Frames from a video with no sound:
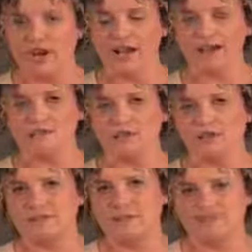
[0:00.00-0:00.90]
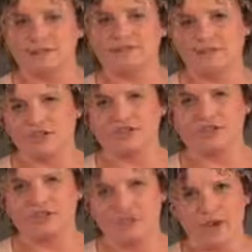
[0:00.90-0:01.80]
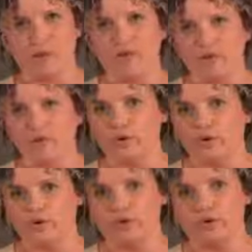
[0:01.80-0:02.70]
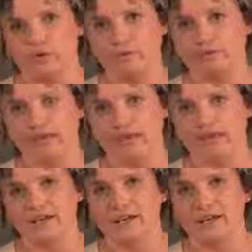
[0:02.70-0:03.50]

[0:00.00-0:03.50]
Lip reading: it's those decisions that I've made over and over and over again.